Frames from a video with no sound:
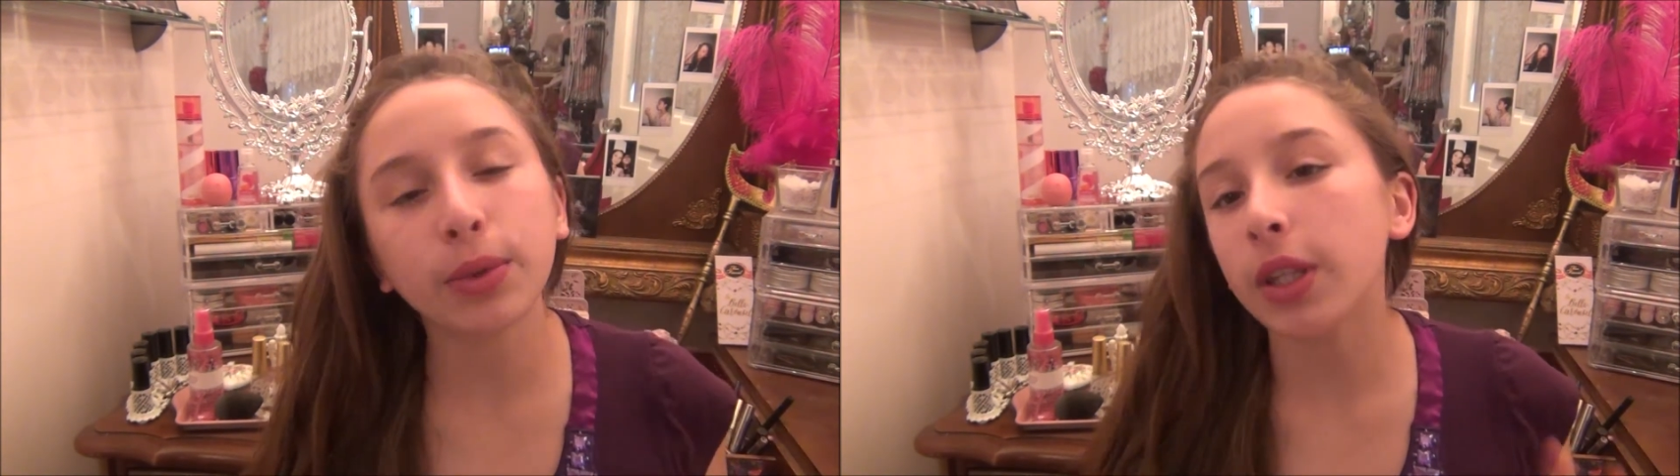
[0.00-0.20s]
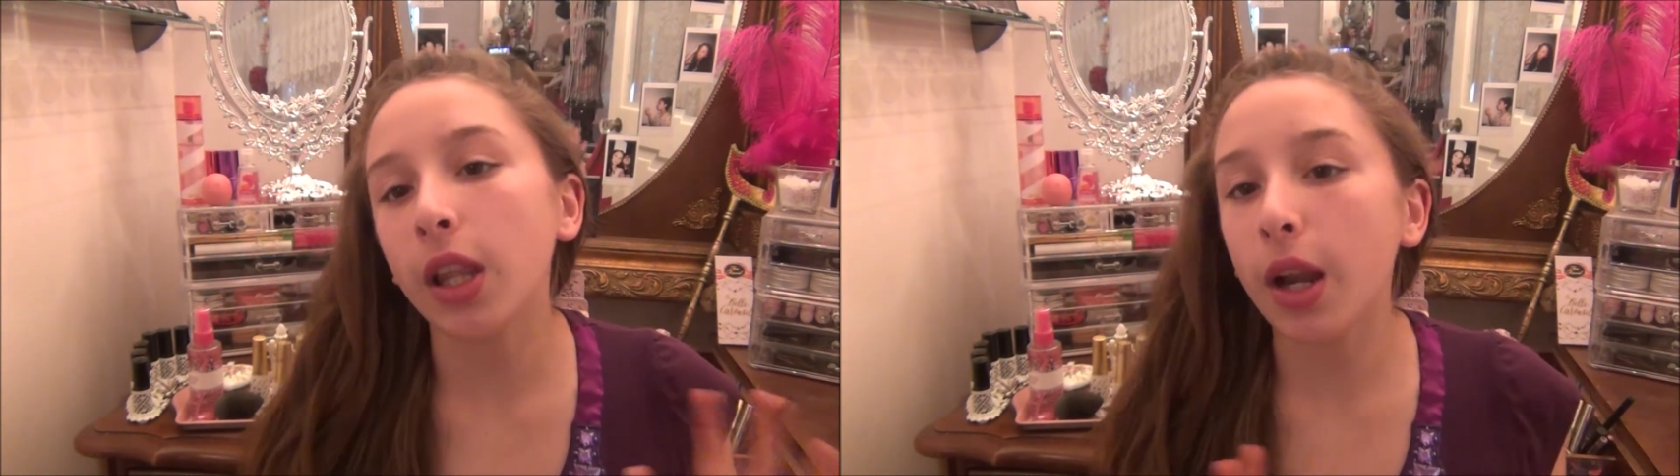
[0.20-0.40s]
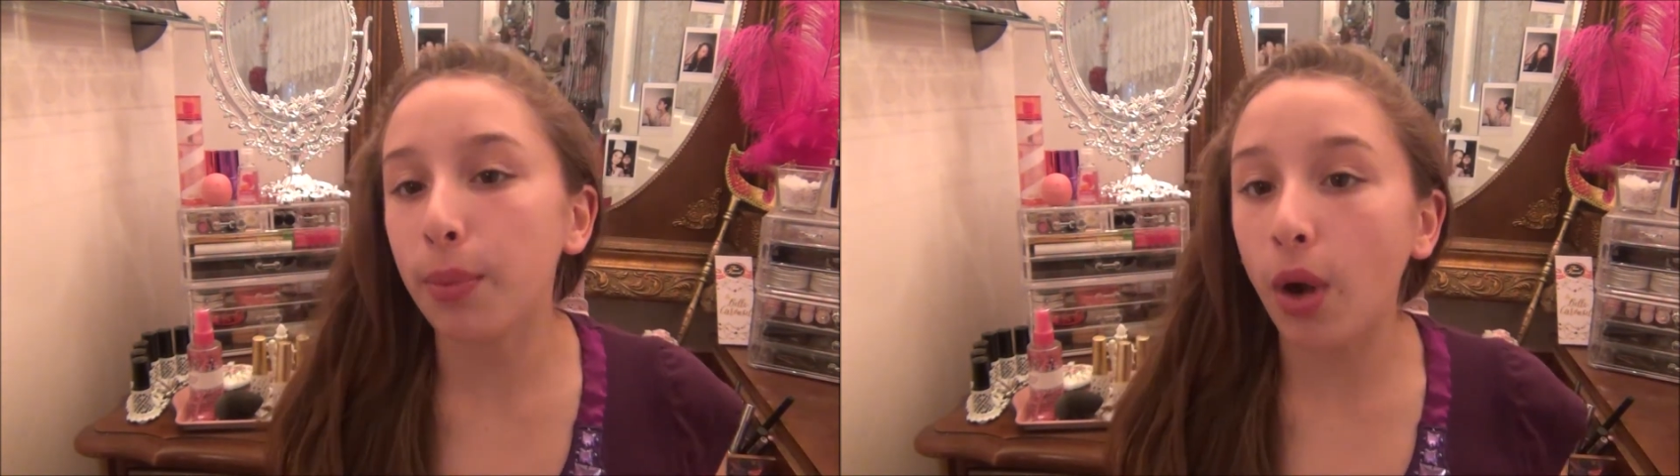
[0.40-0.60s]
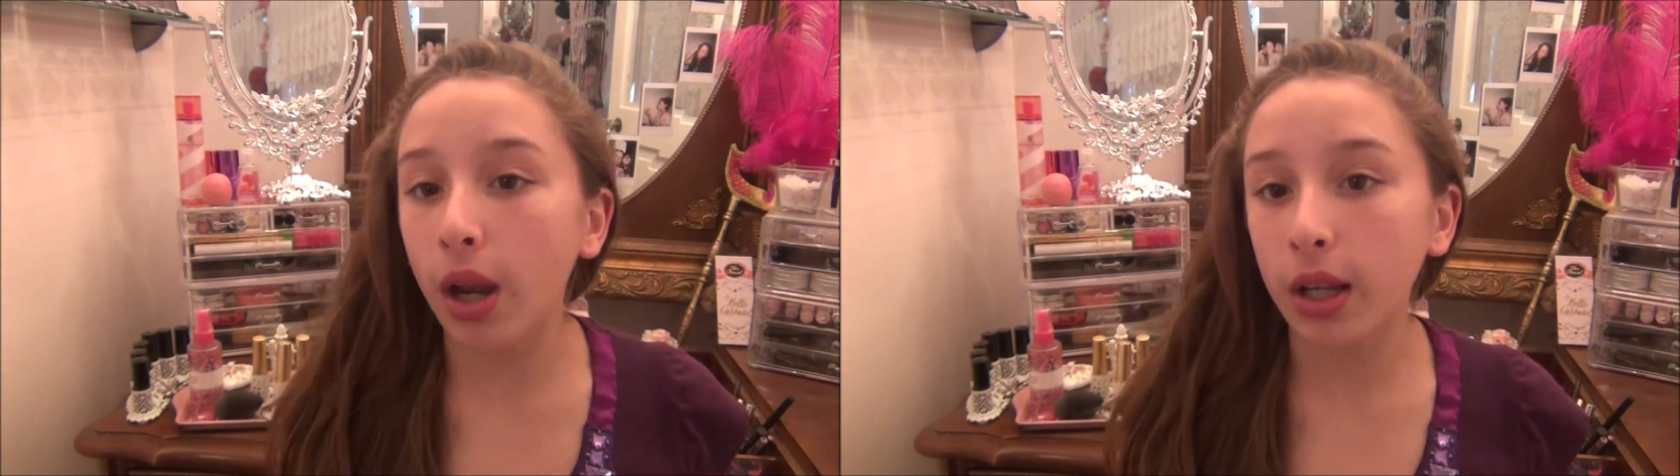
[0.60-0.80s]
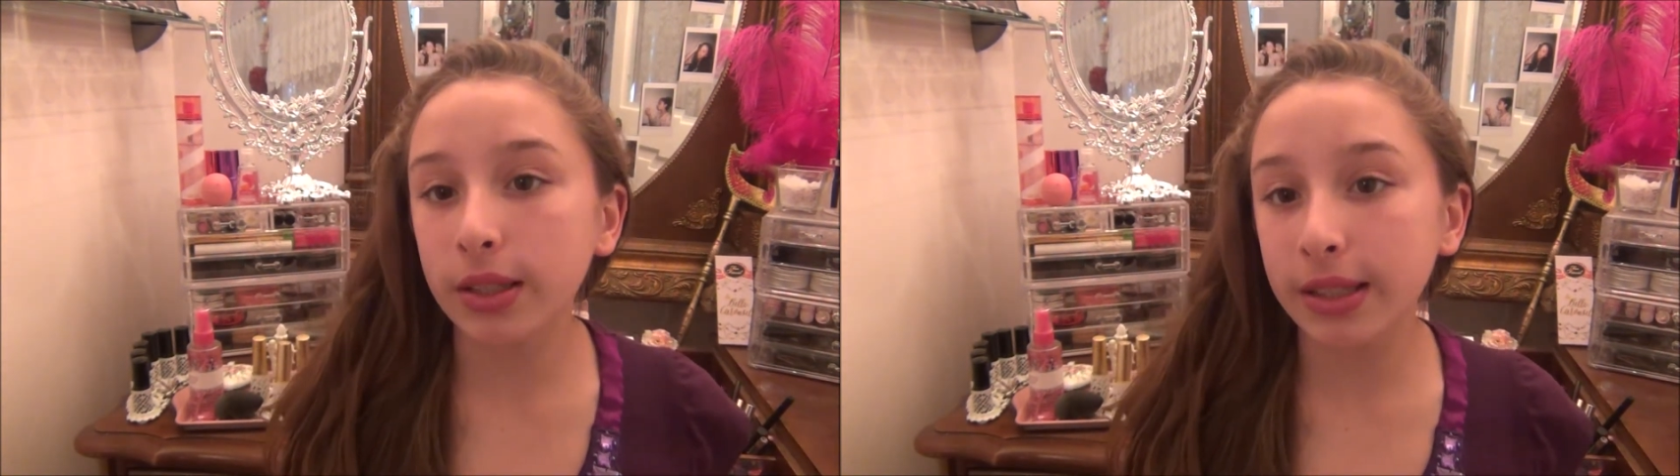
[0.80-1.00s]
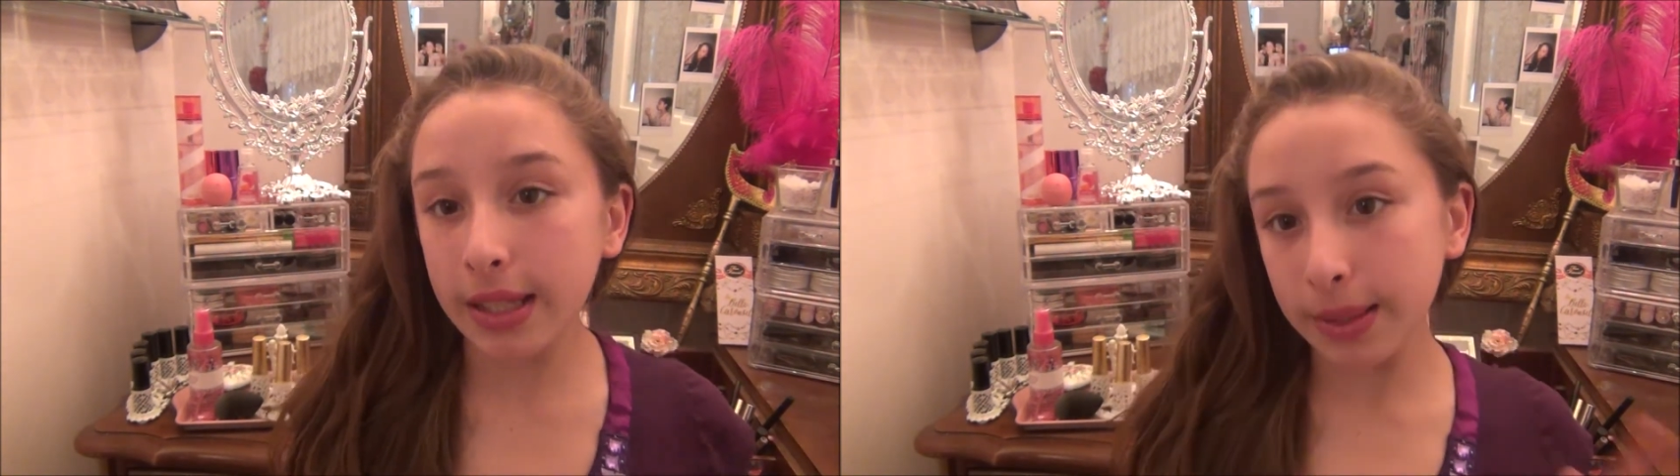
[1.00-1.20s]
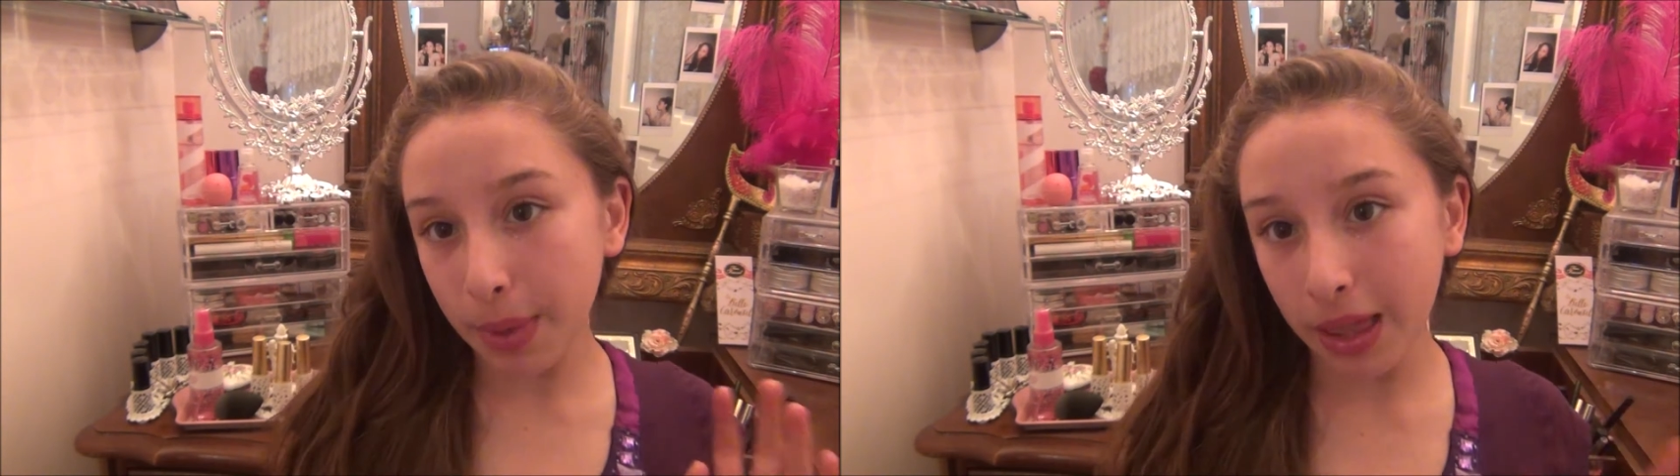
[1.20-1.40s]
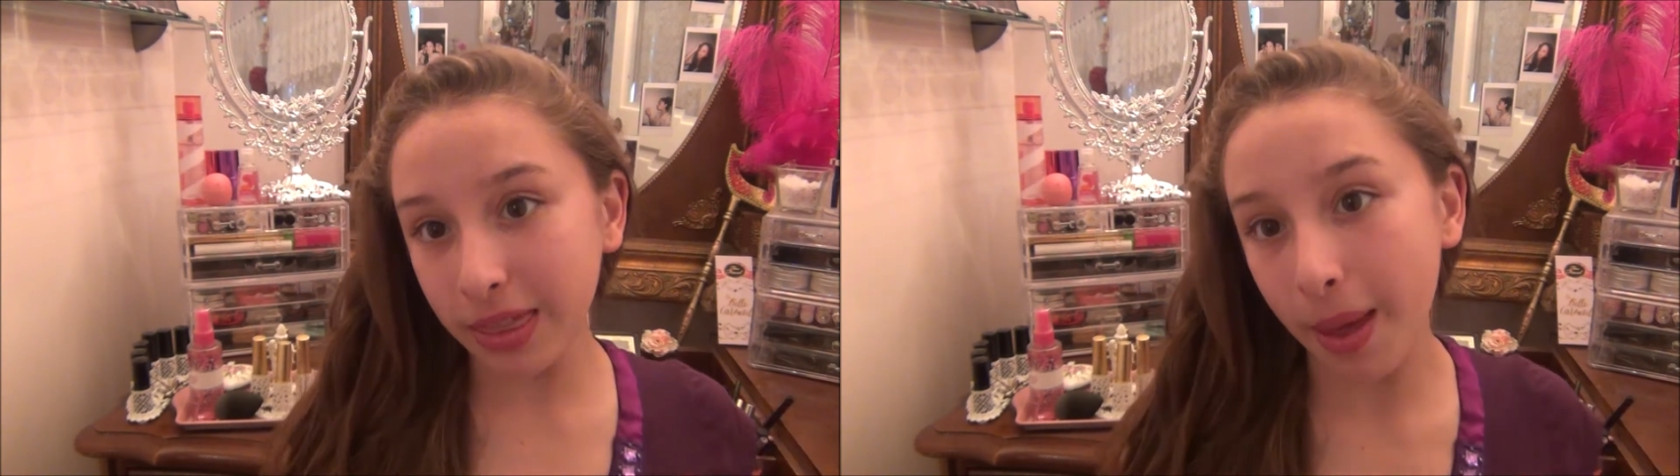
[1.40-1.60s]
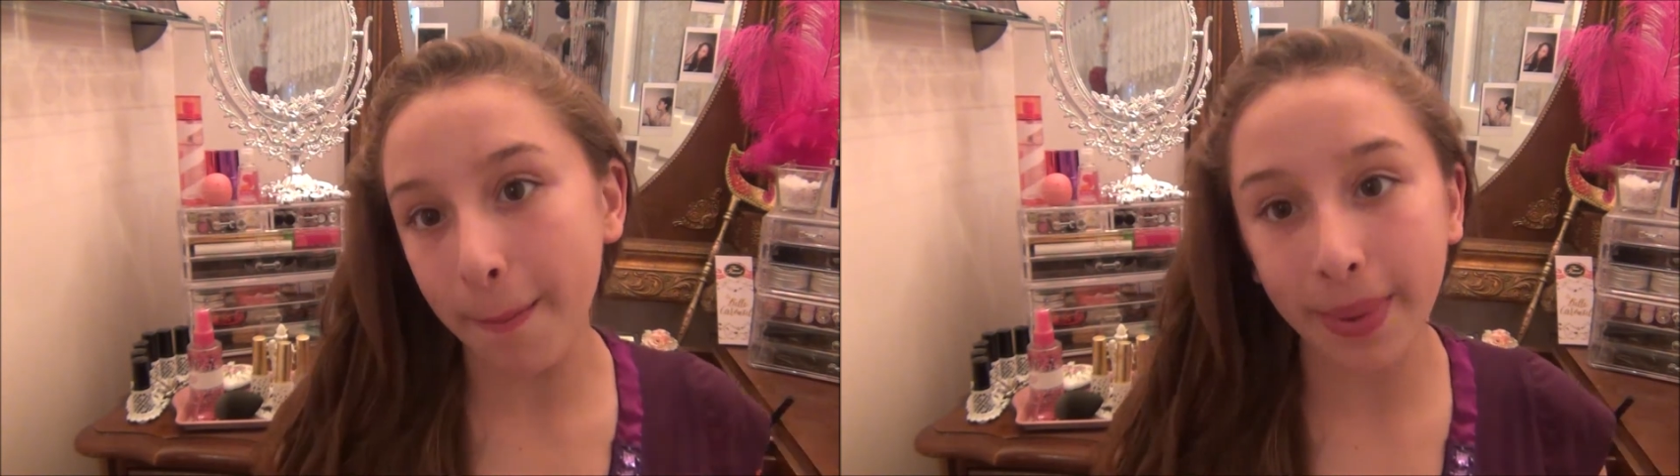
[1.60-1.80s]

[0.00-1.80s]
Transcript: with a lot of products this month,